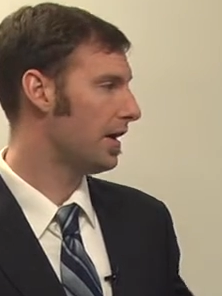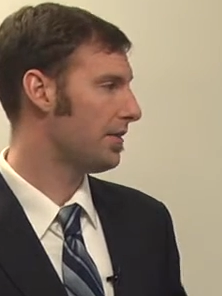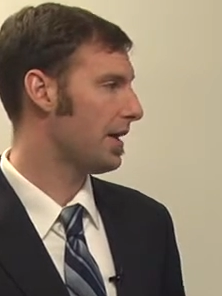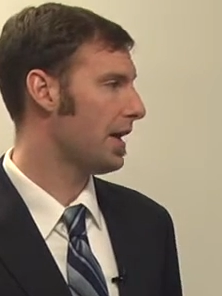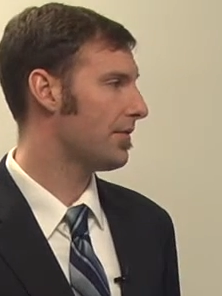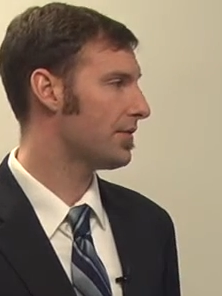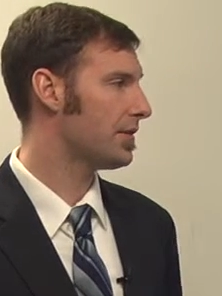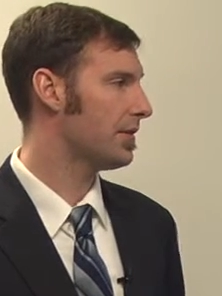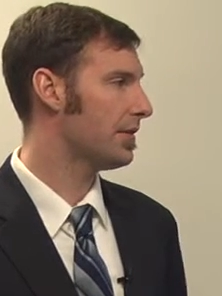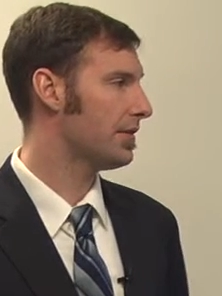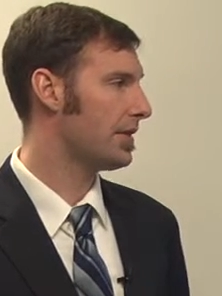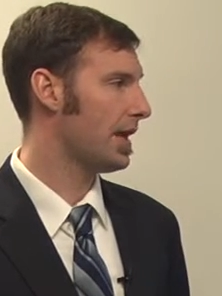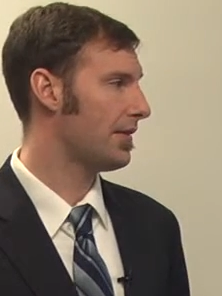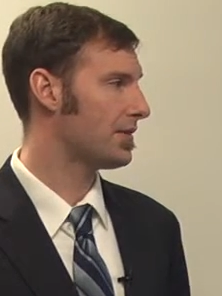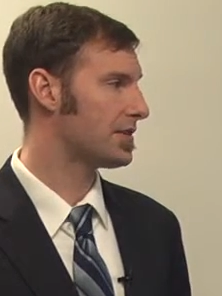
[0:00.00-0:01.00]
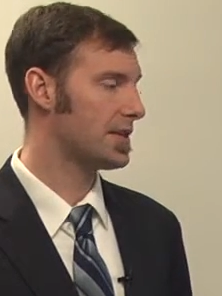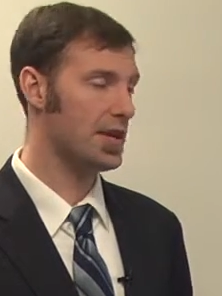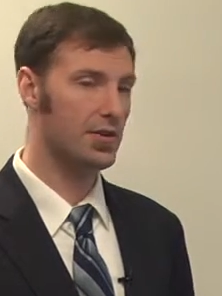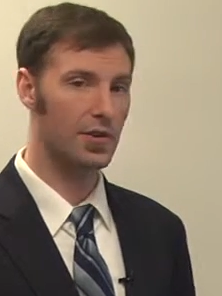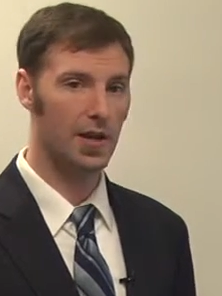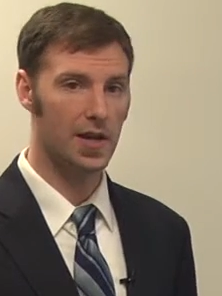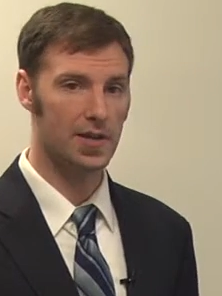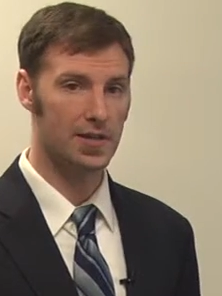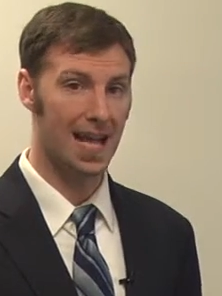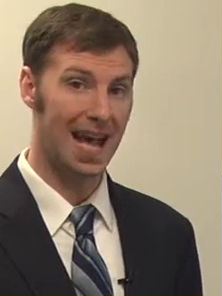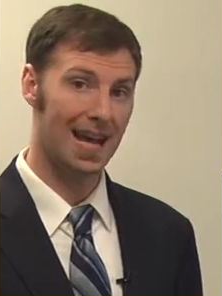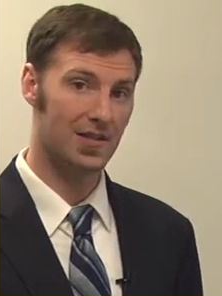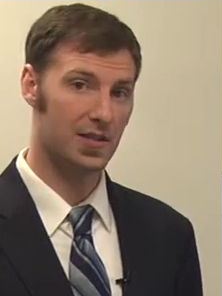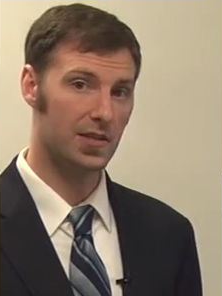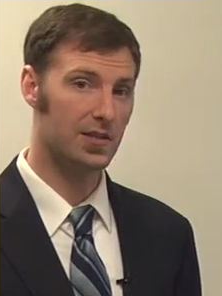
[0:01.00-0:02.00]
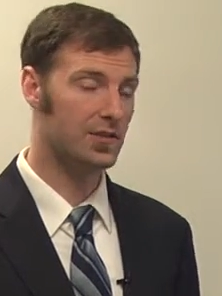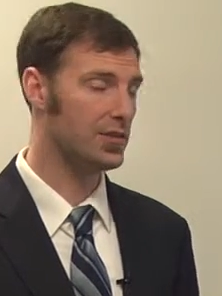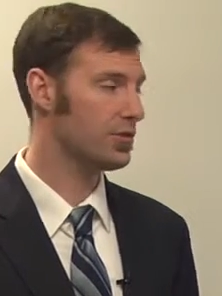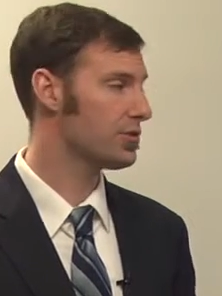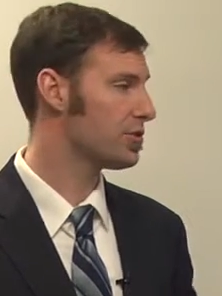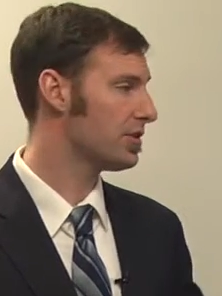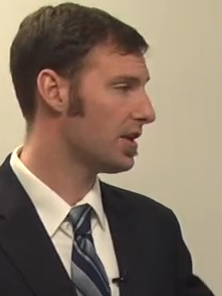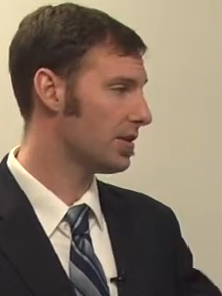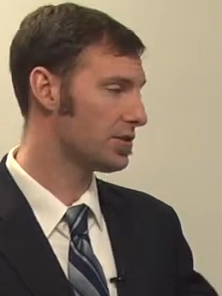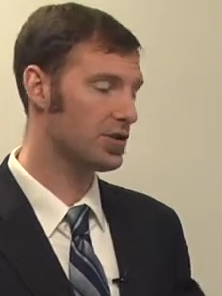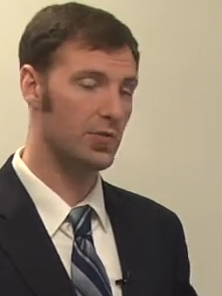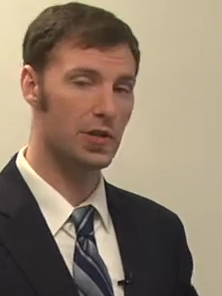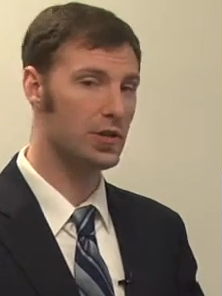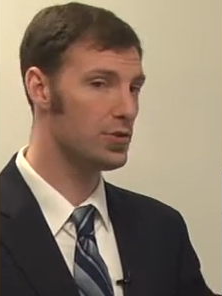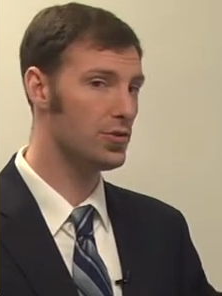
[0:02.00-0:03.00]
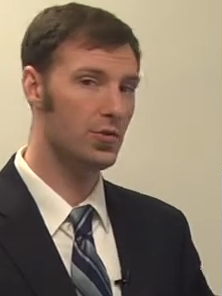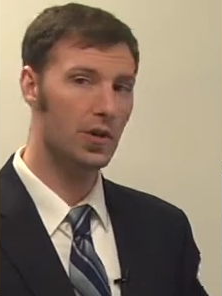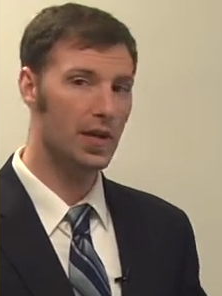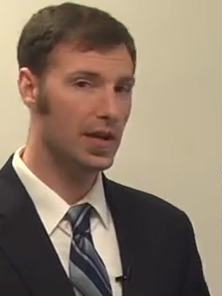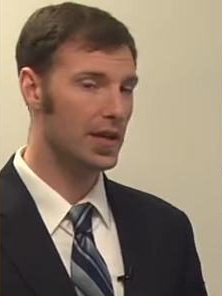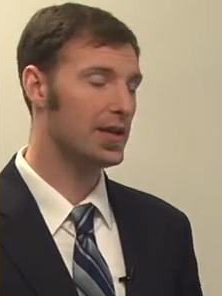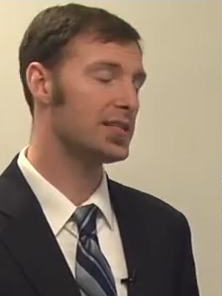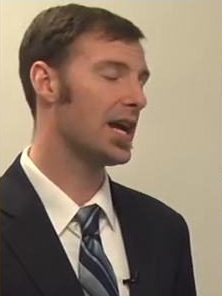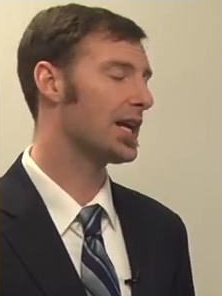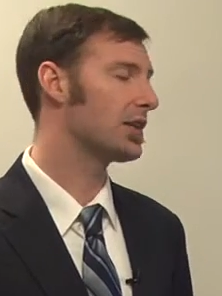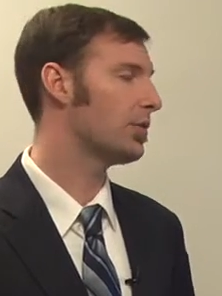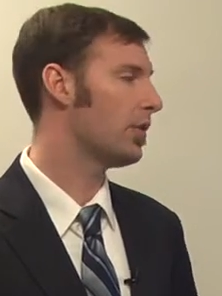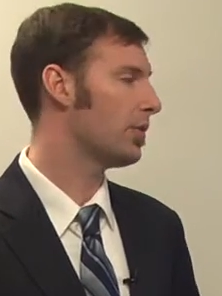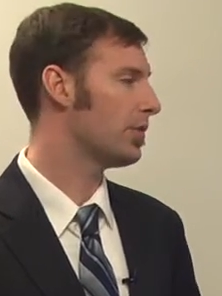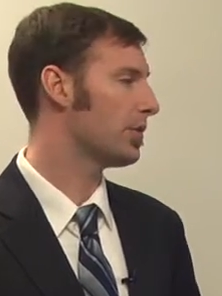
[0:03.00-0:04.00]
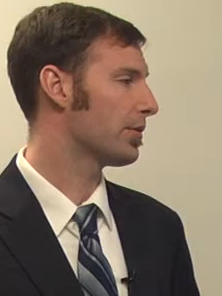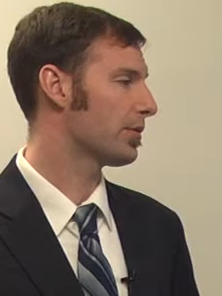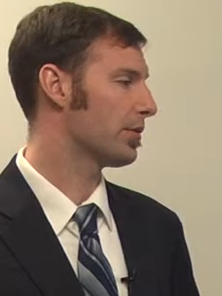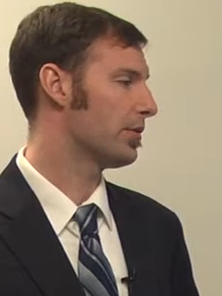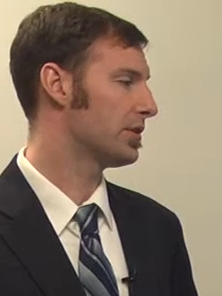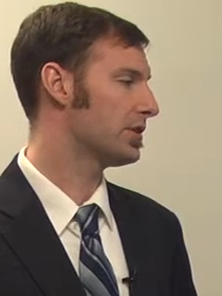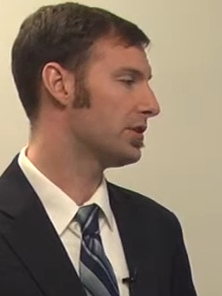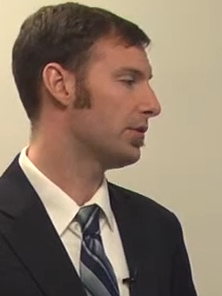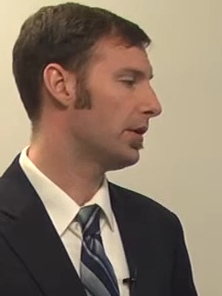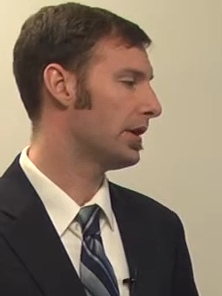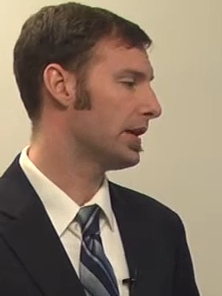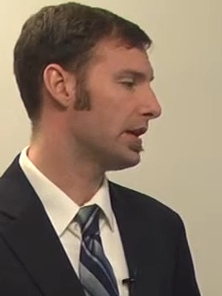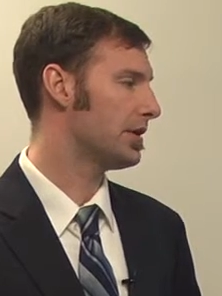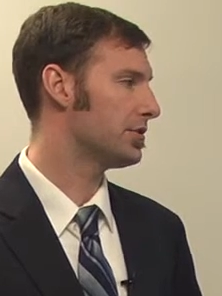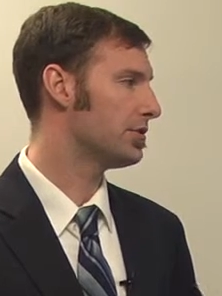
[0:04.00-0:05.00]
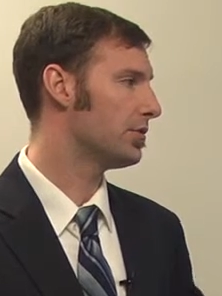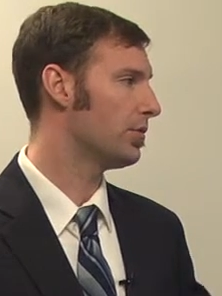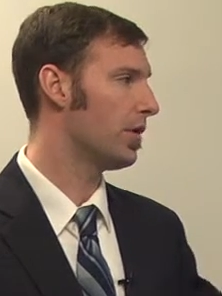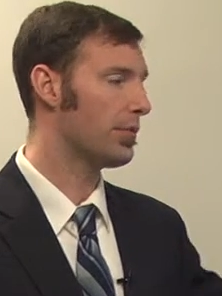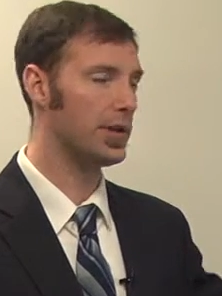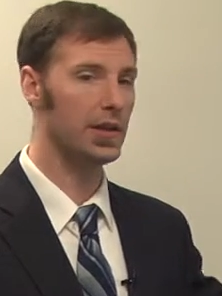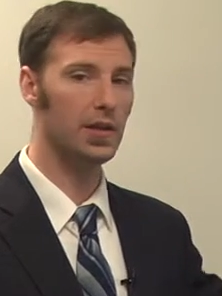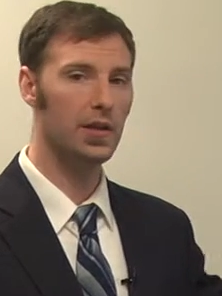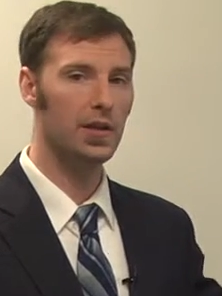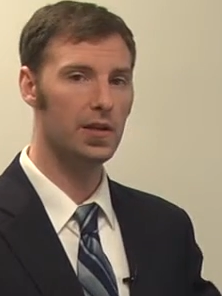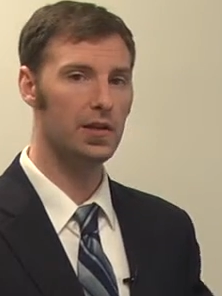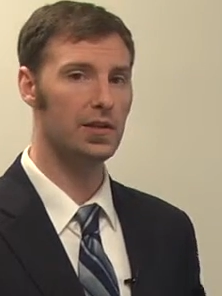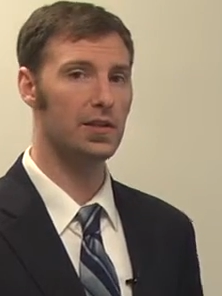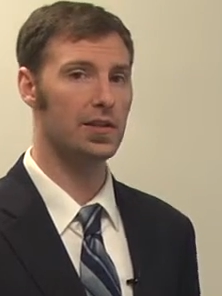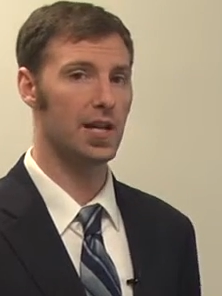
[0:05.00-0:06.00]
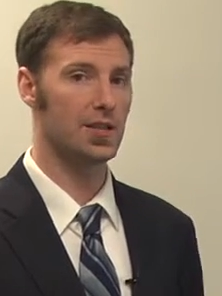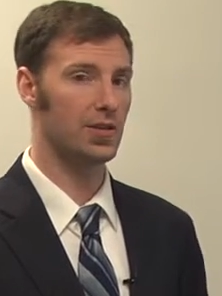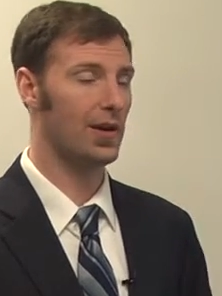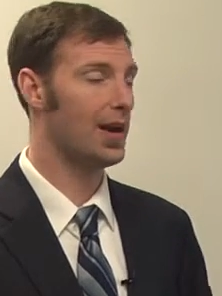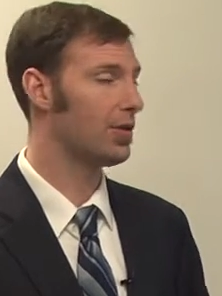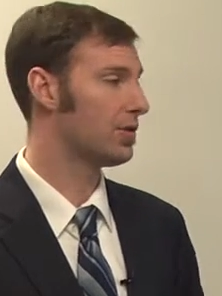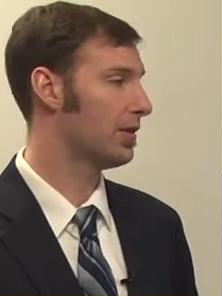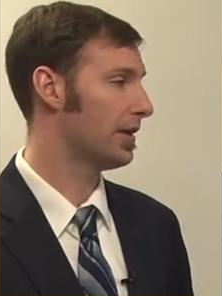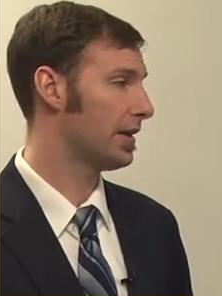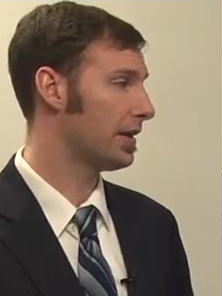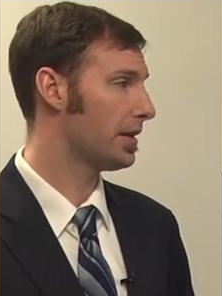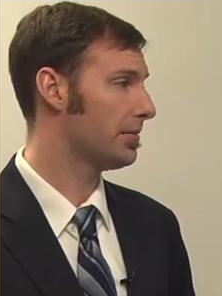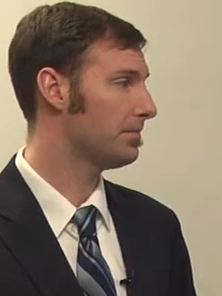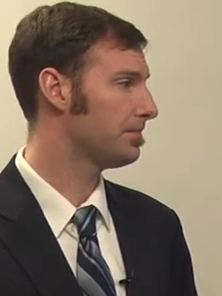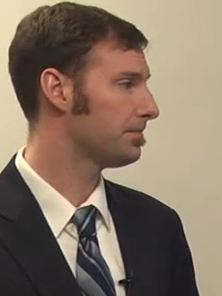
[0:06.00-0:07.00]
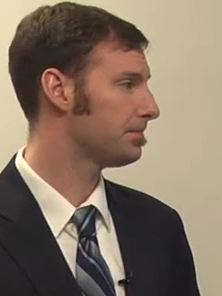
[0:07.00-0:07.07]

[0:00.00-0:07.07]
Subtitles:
They have a standardized acid solution, so we knew exactly what we were going to get into when we needed to test our alkalinity.